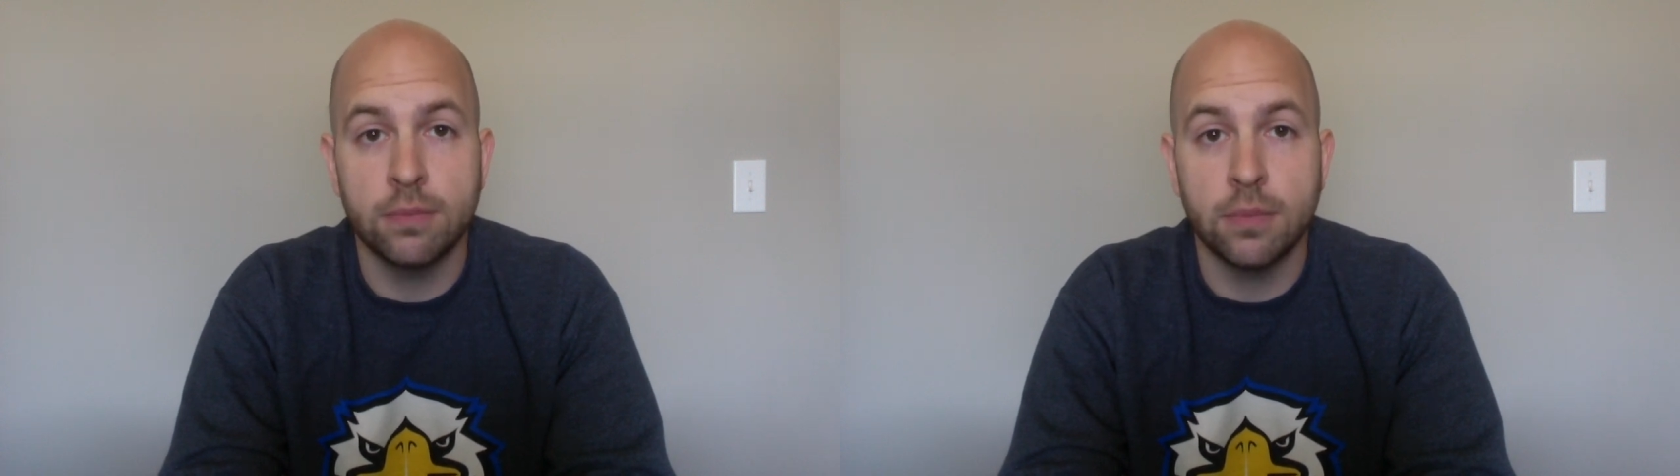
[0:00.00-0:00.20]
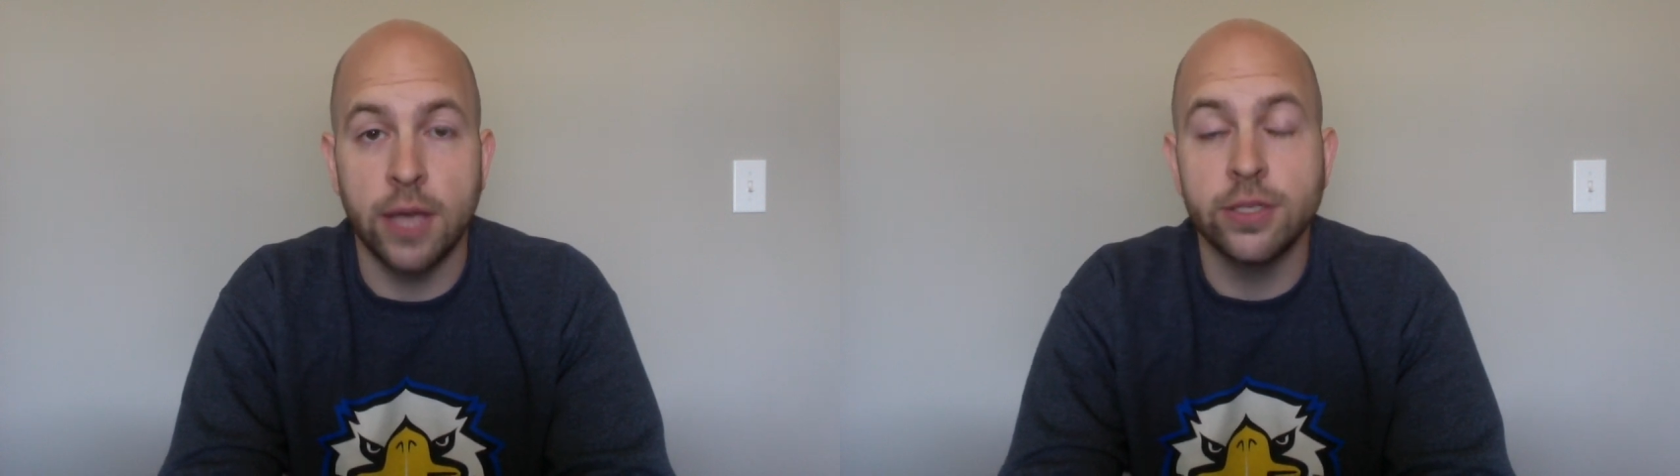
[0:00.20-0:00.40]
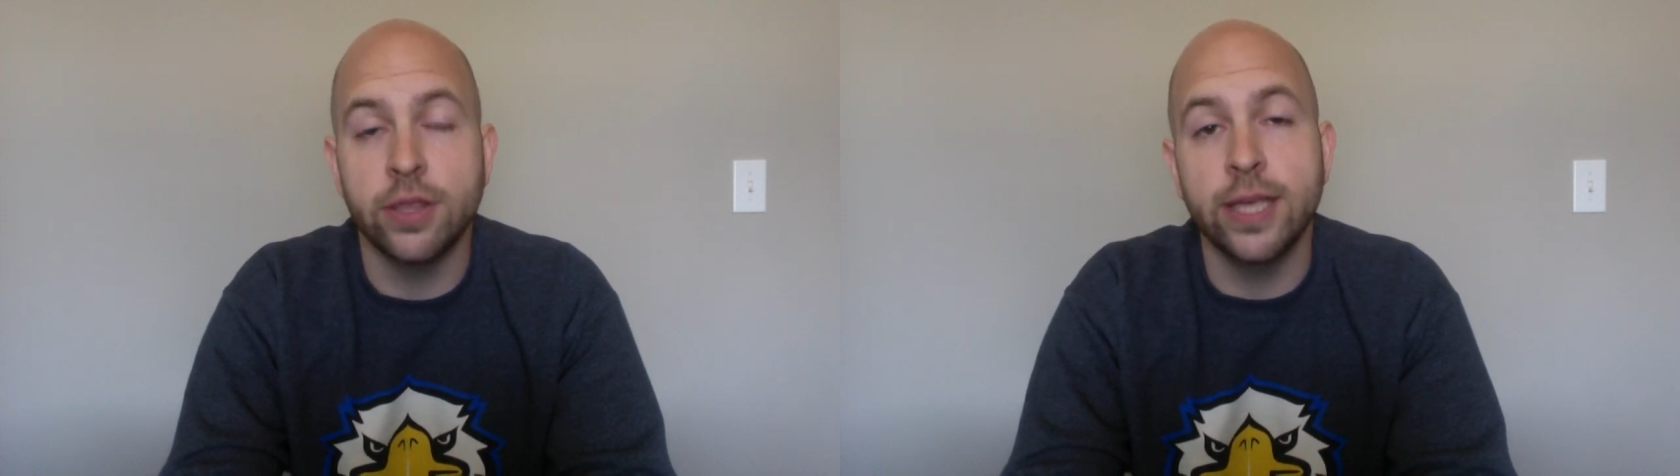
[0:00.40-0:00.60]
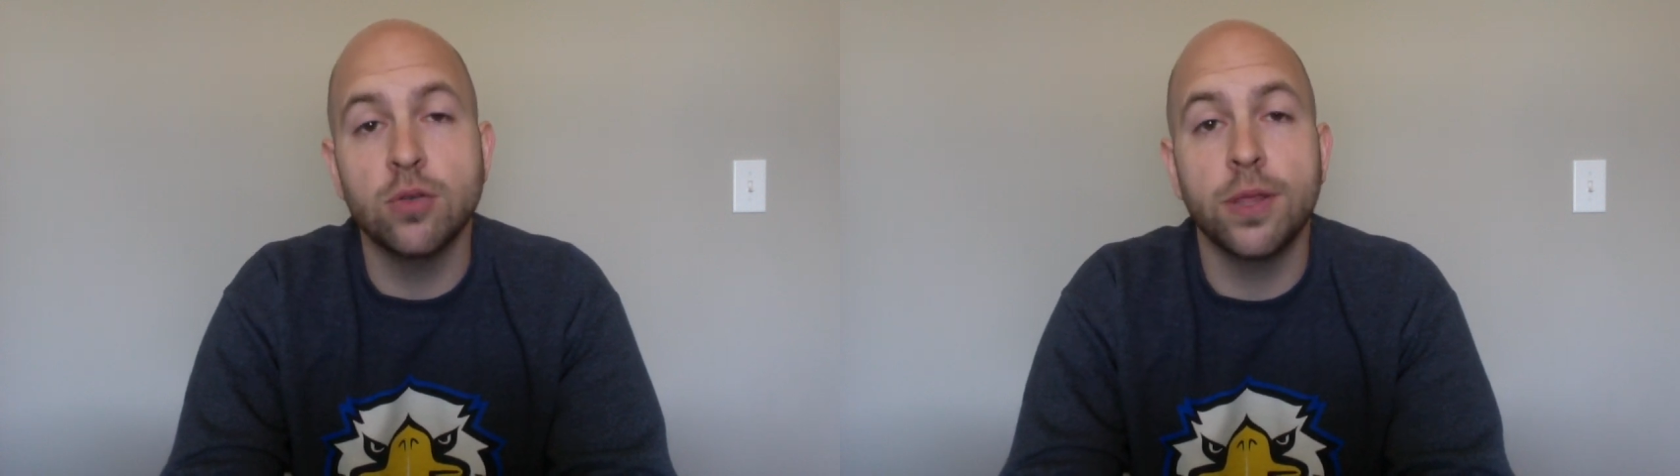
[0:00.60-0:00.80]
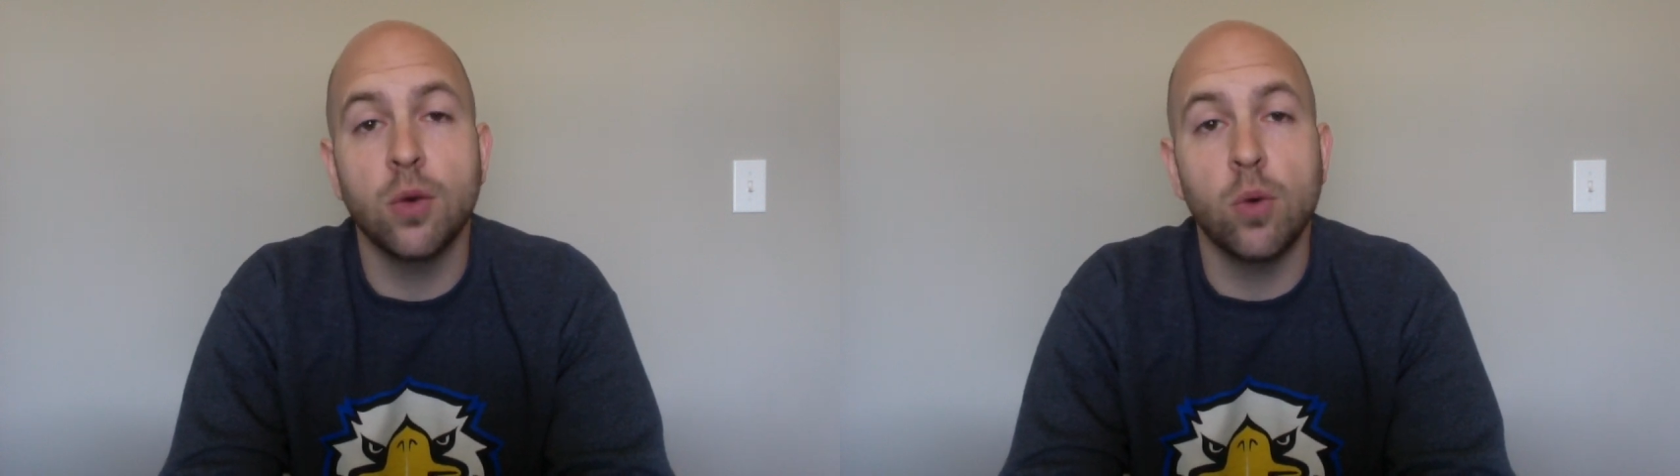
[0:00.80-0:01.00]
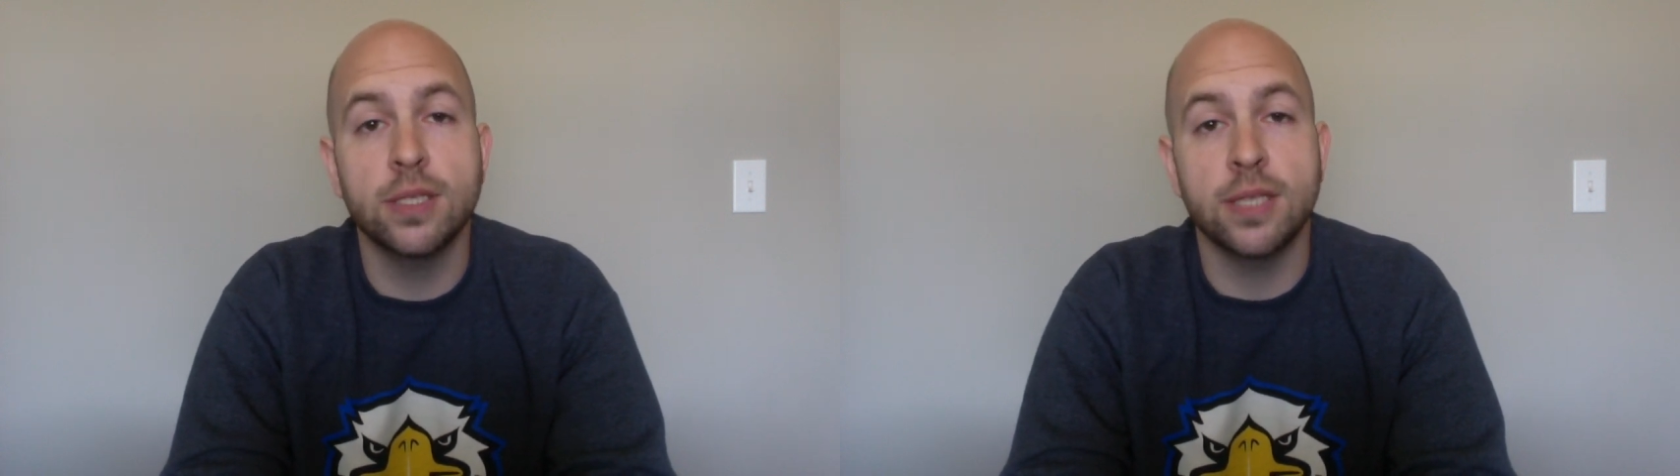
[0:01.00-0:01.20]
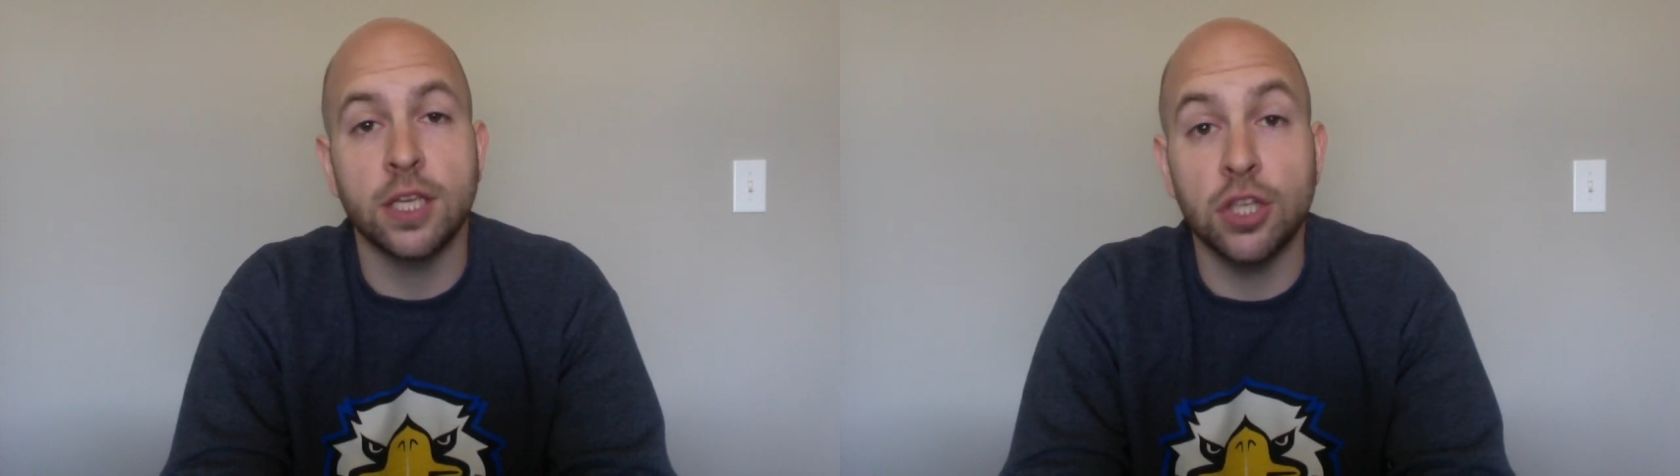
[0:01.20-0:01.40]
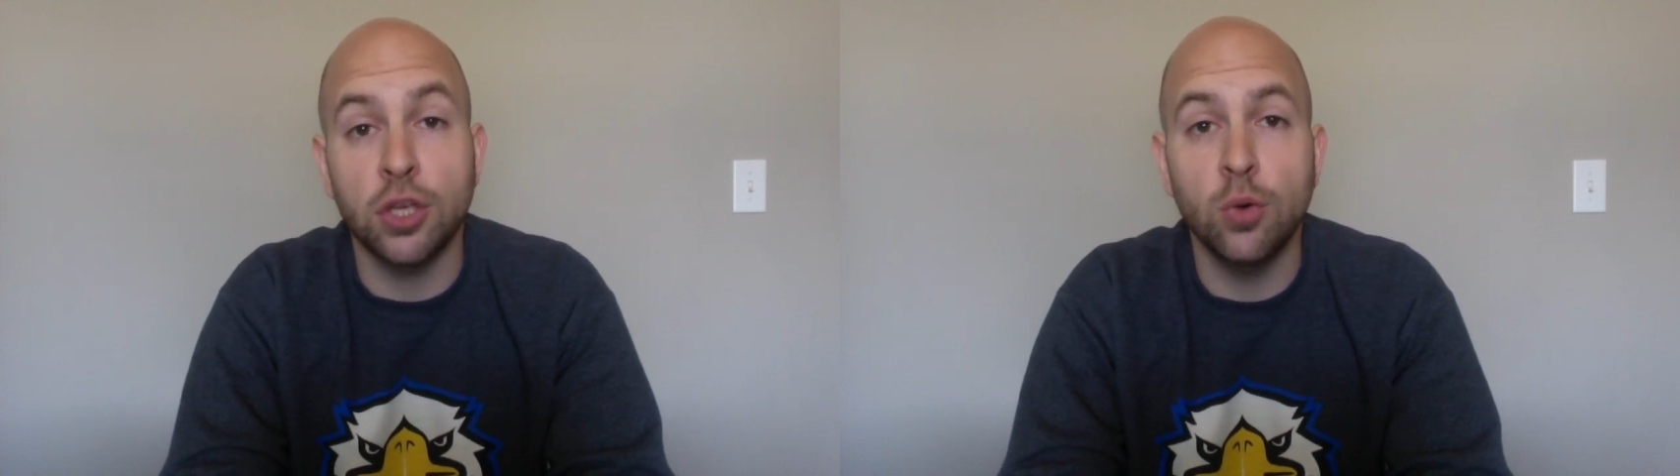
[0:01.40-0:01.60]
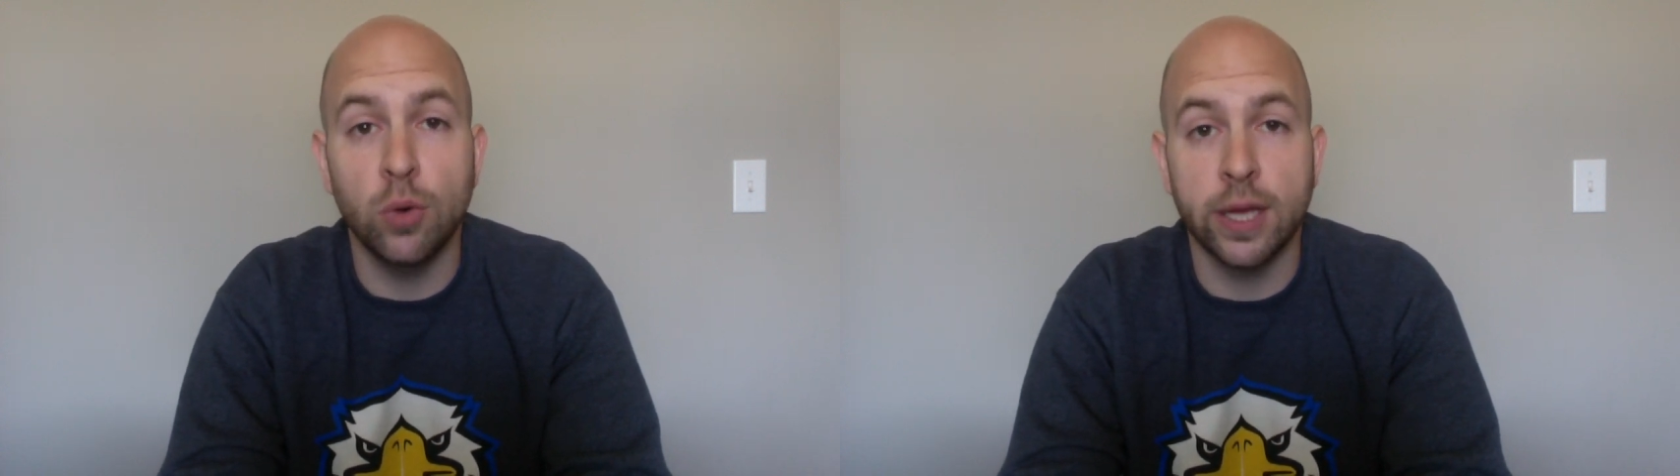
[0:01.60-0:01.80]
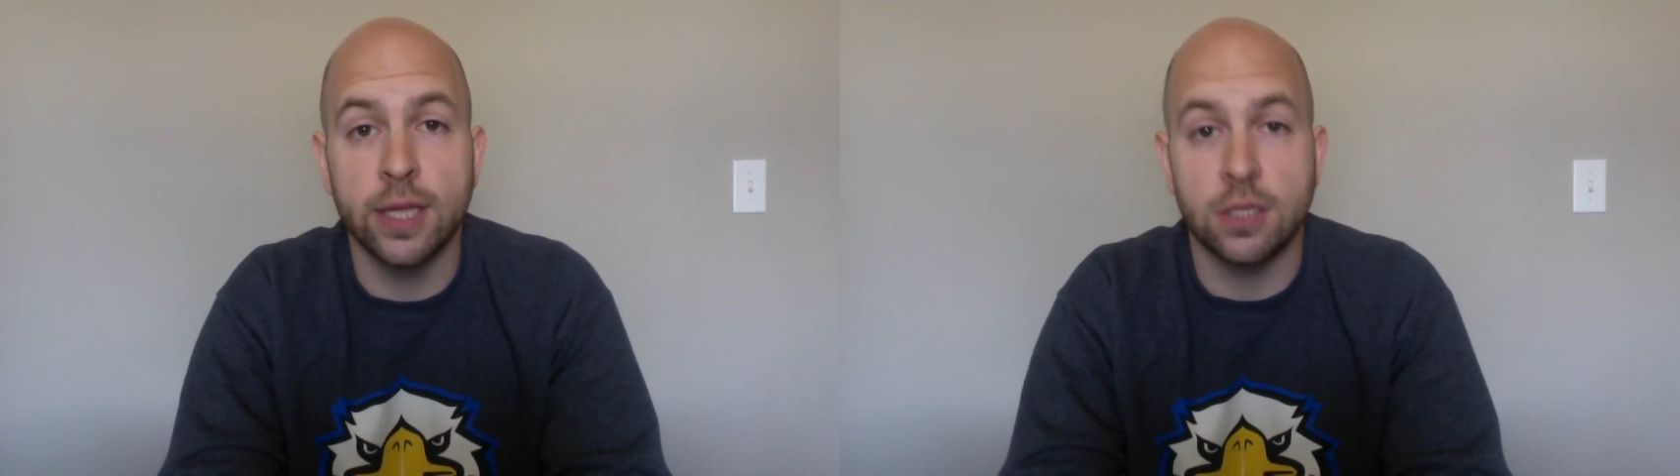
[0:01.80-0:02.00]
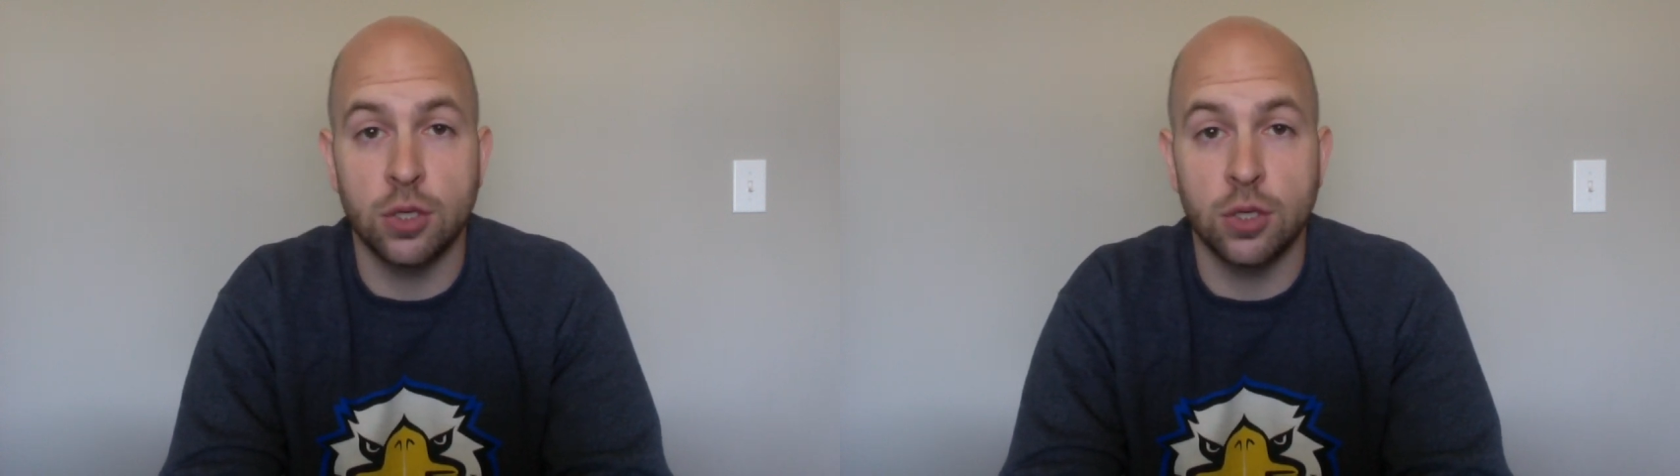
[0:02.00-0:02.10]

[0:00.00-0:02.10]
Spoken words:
And these will be the ones that you will get